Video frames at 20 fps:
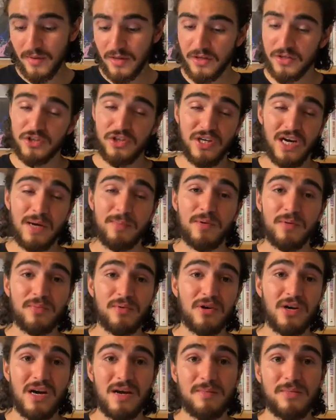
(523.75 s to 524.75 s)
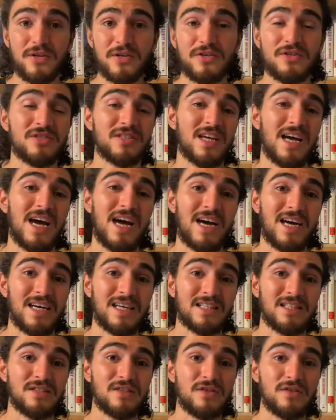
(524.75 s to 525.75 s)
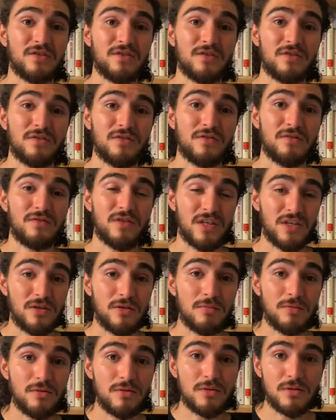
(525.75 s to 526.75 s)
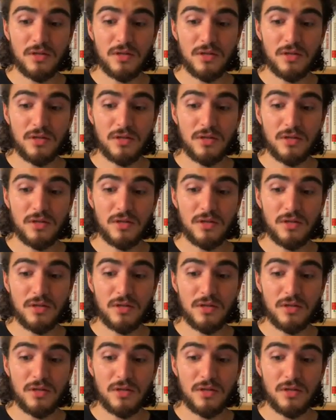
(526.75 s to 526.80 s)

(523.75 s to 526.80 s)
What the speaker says: your hyperparameters as variables,